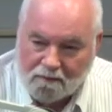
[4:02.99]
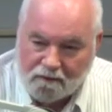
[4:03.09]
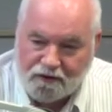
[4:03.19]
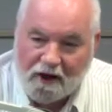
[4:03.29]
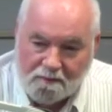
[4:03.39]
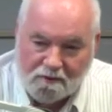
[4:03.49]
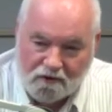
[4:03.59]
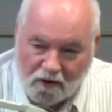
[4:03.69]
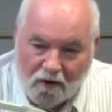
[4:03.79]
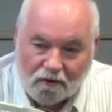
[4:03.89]

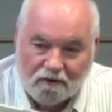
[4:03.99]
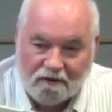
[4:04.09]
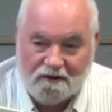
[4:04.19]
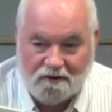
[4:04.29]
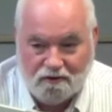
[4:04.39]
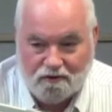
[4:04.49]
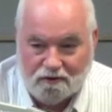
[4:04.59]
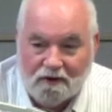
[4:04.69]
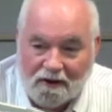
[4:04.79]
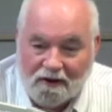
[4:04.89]
statements on the issue